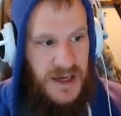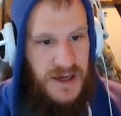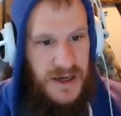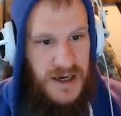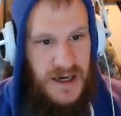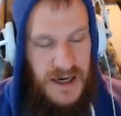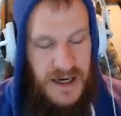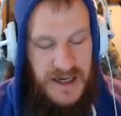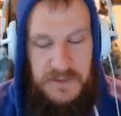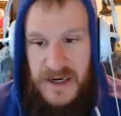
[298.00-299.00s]
Uh,
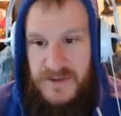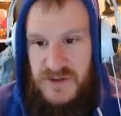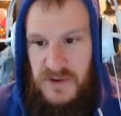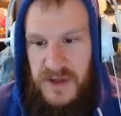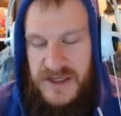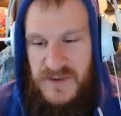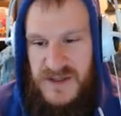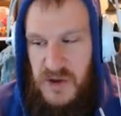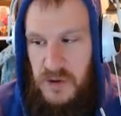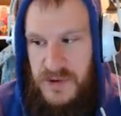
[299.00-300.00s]
again, my name is Roll Blank
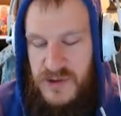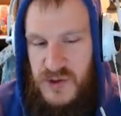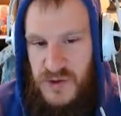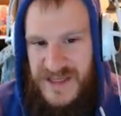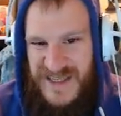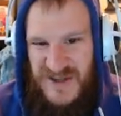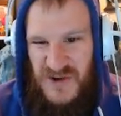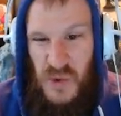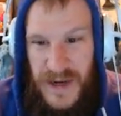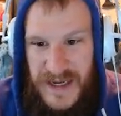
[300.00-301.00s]
Space. I hope you enjoyed this
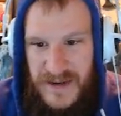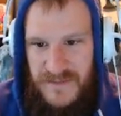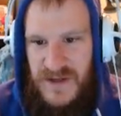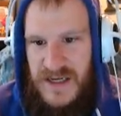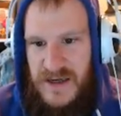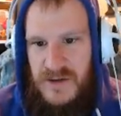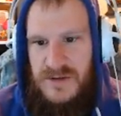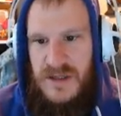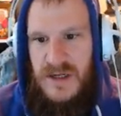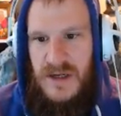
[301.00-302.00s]
quick video
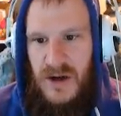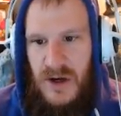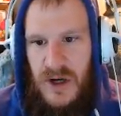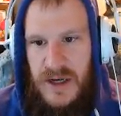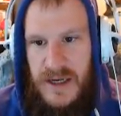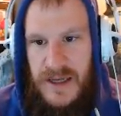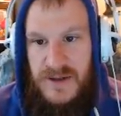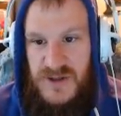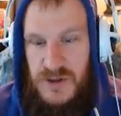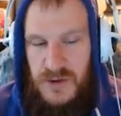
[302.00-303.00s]
on uh,
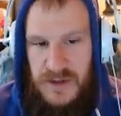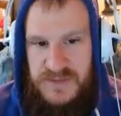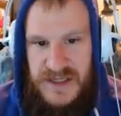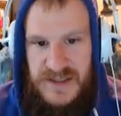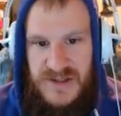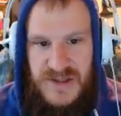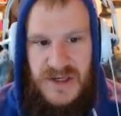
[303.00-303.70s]
the two new updates.